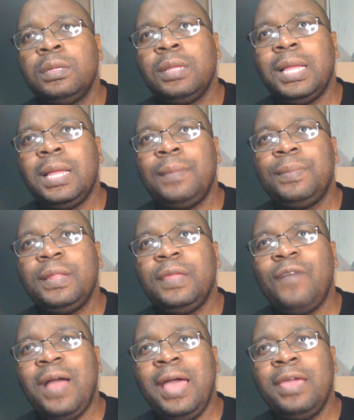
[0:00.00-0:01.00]
I believe
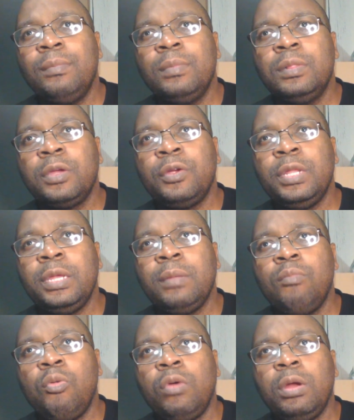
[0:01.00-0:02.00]
I am learning
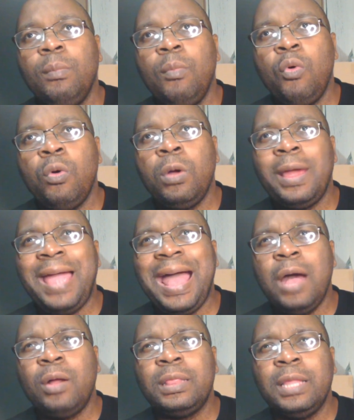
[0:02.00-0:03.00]
more and more
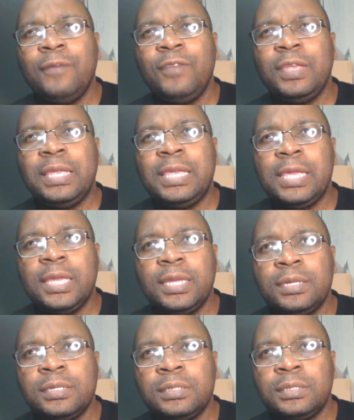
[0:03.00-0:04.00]
how loving He
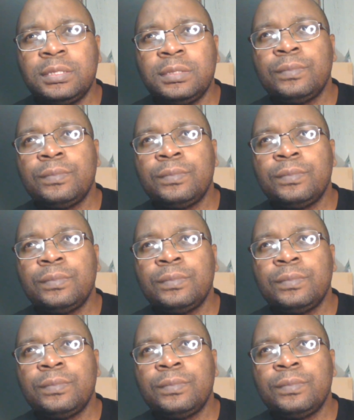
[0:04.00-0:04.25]
is,